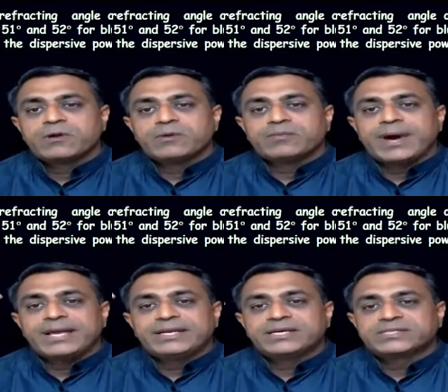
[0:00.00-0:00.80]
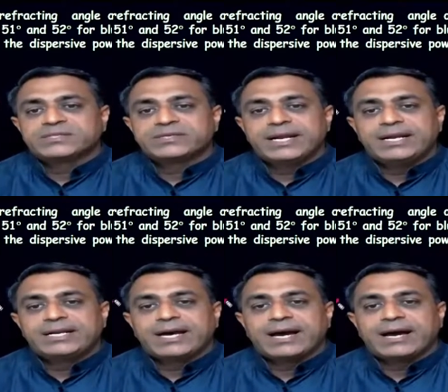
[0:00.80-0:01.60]
minus
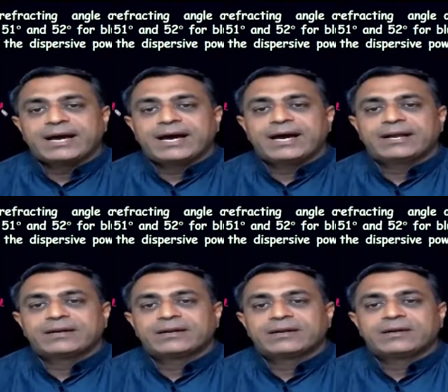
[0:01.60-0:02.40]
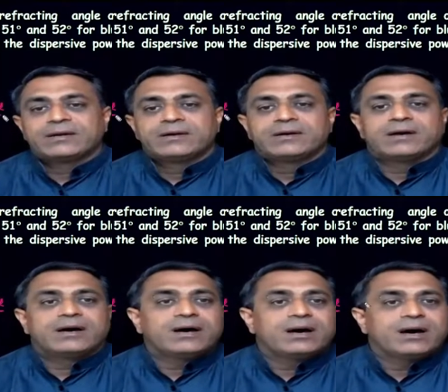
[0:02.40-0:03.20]
delta R
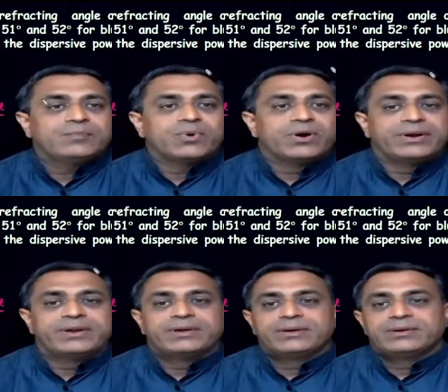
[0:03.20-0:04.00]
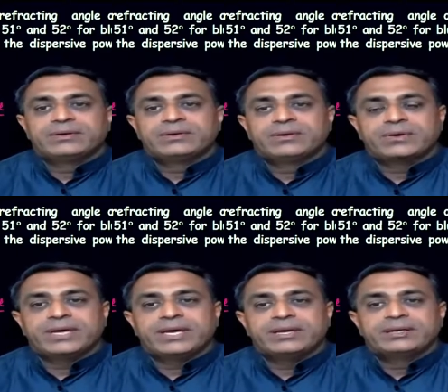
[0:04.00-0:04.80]
upon,
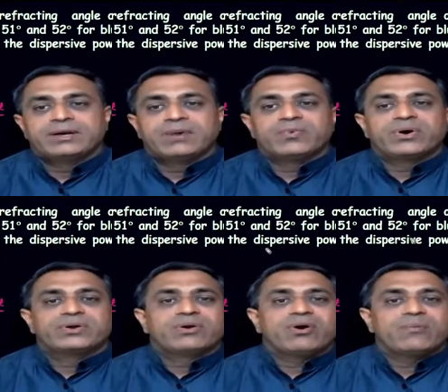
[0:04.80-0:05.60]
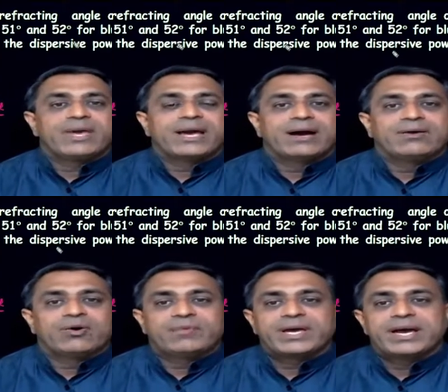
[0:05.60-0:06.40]
okay, upon omega.
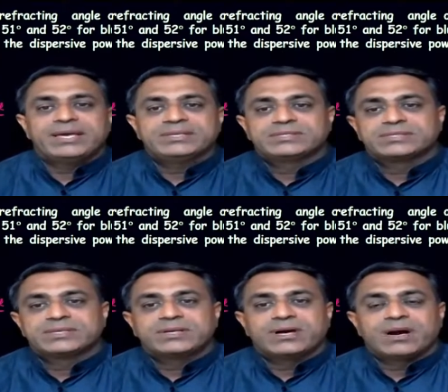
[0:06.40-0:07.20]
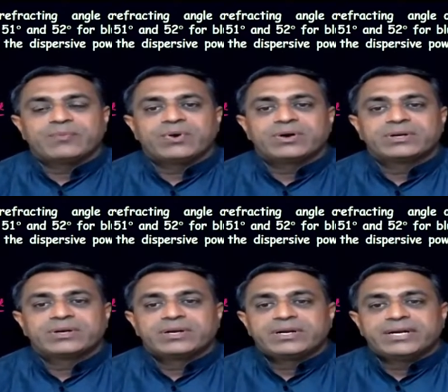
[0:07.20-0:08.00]
Omega is upon
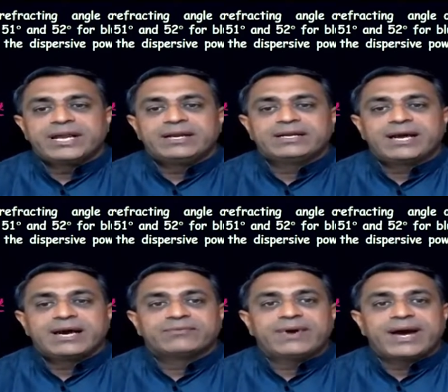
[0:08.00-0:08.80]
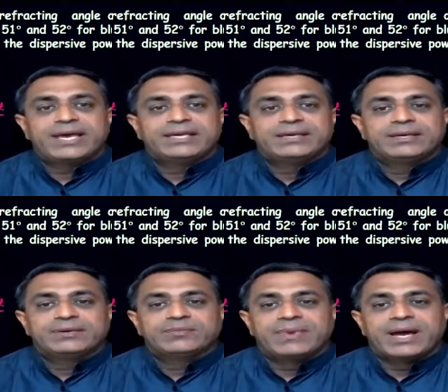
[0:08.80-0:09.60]
delta y
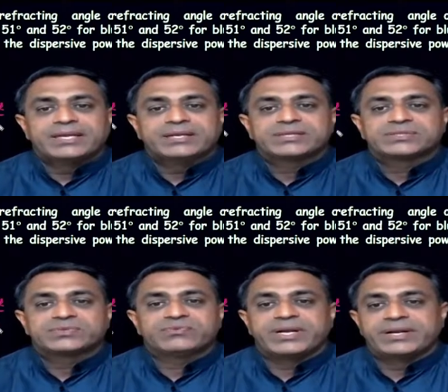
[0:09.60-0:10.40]
minus 1.